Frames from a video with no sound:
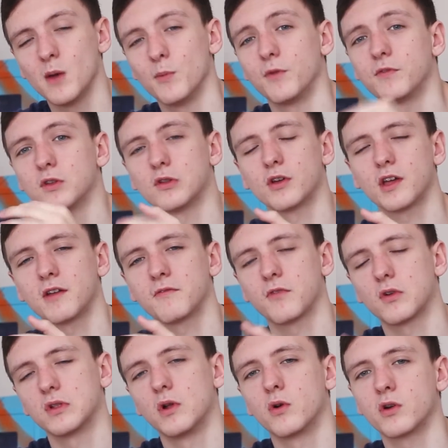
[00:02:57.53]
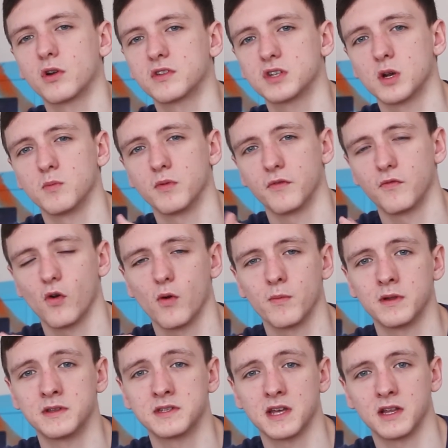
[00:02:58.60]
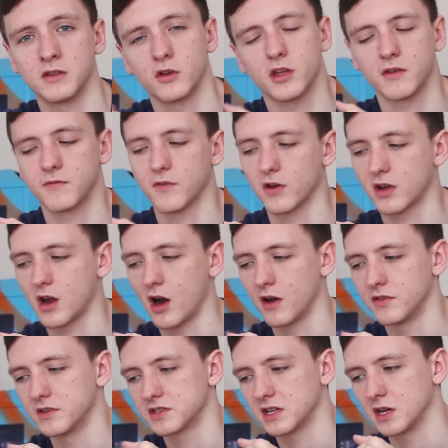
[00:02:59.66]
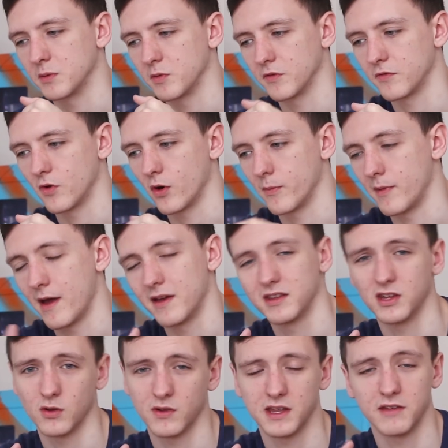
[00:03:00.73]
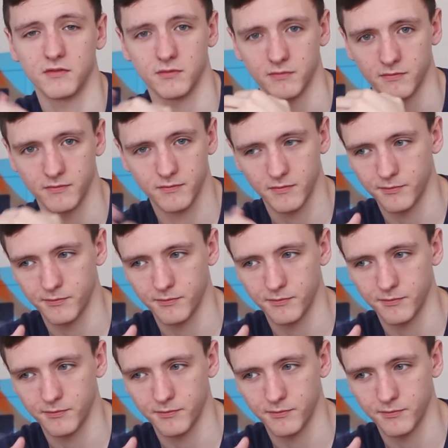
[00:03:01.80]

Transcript: But if you're looking for longer term performance and looking for a card that's going to perform, you know, even